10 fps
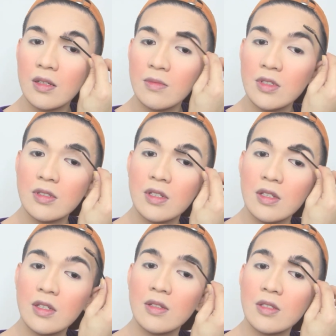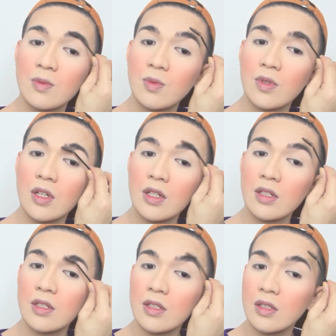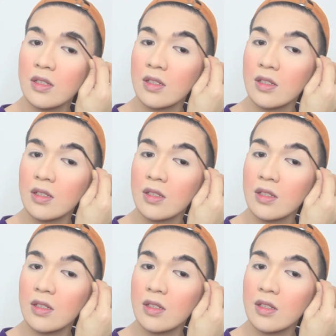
I'm just gonna spread it